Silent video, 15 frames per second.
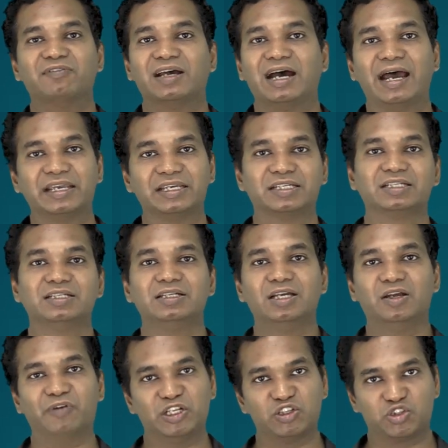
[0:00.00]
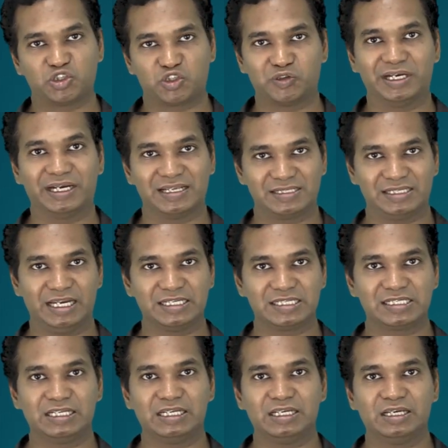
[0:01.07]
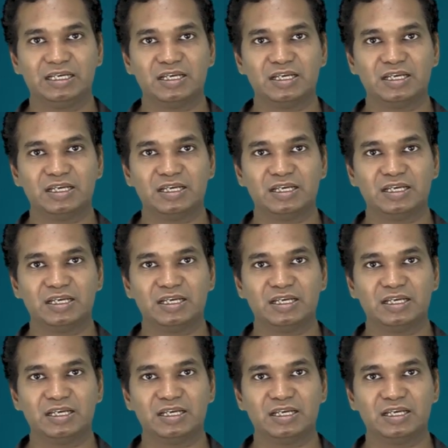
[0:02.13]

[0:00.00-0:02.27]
a hike when you switch to data science.